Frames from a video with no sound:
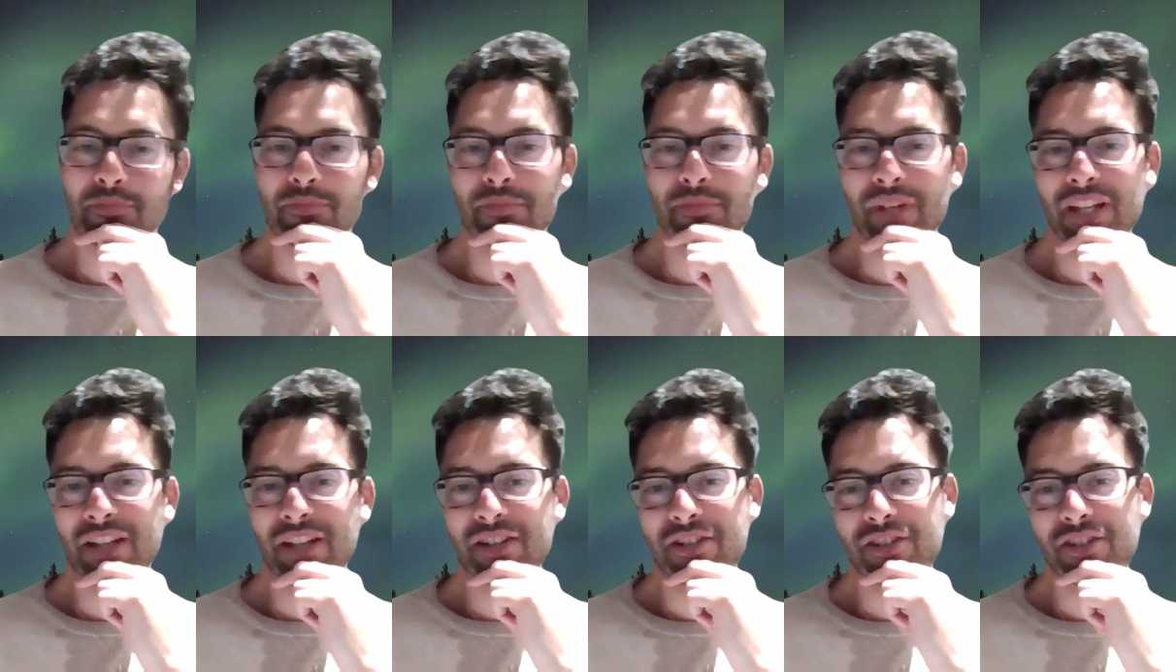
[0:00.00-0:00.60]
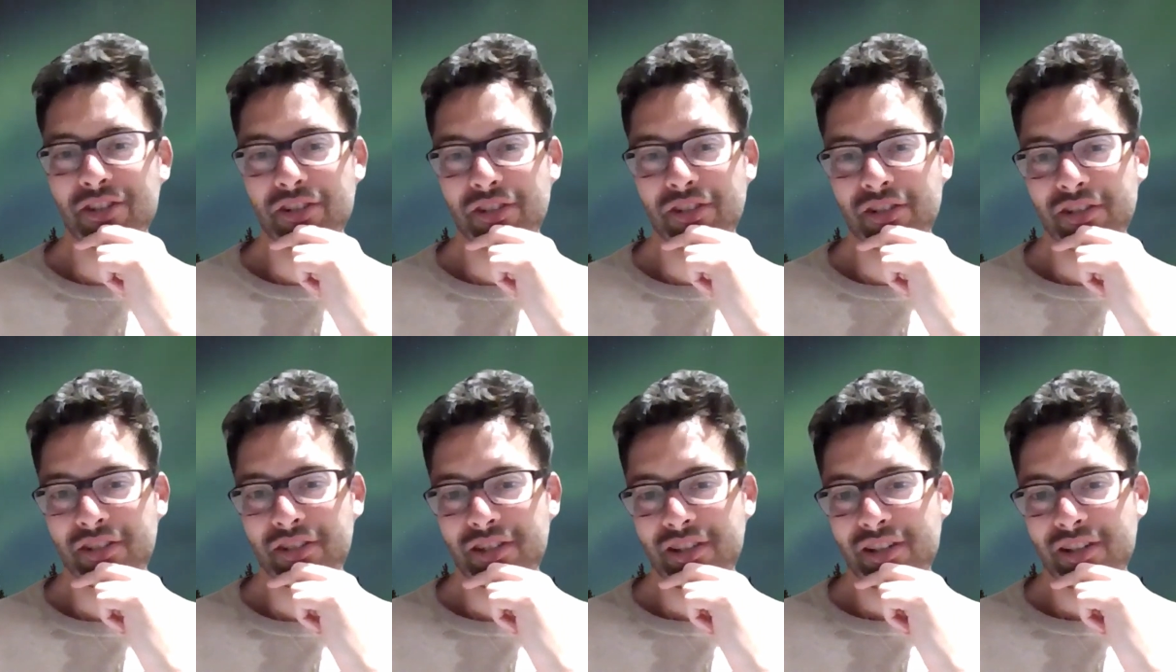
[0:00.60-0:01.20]

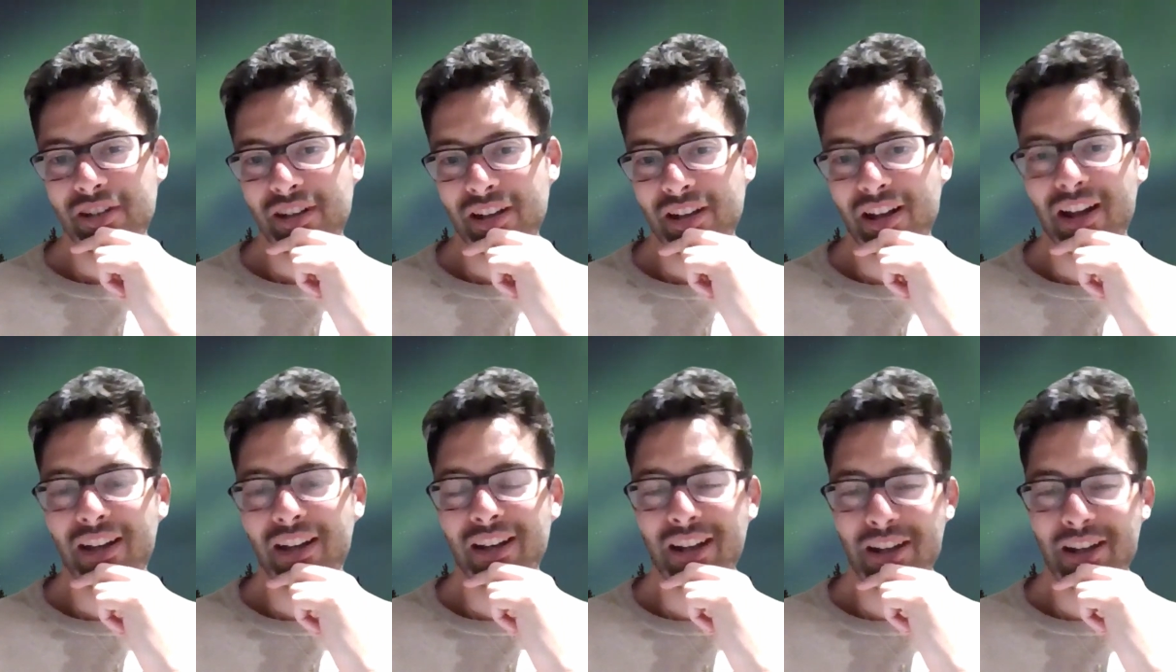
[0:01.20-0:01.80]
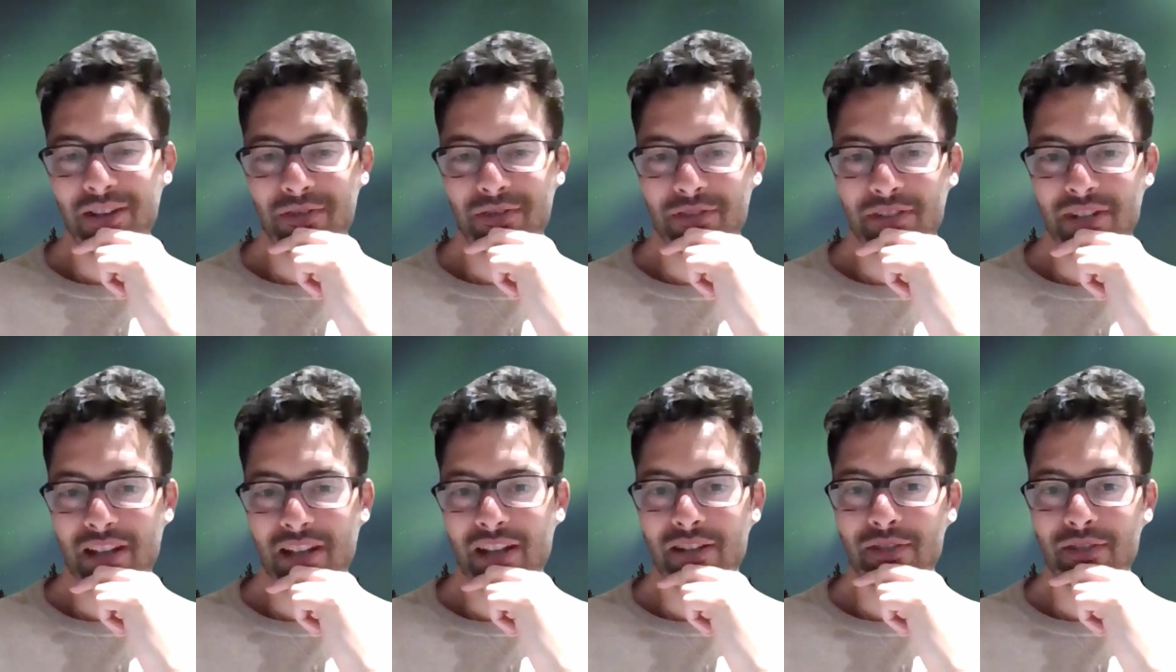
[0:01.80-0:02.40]
major highlight of the
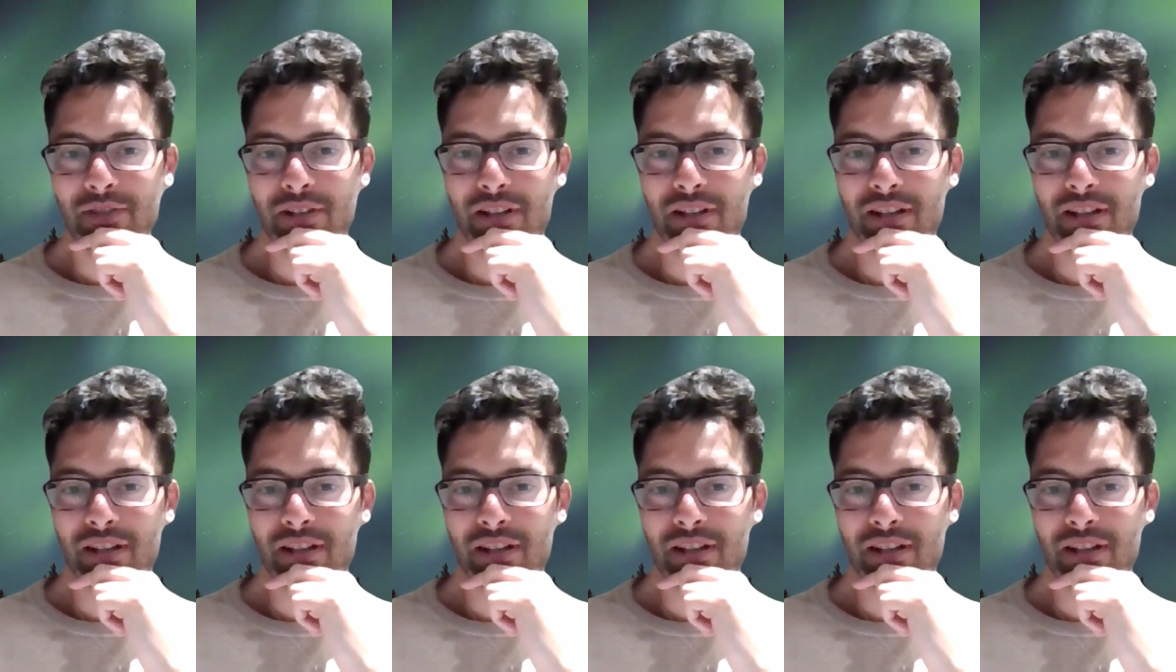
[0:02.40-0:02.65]
day.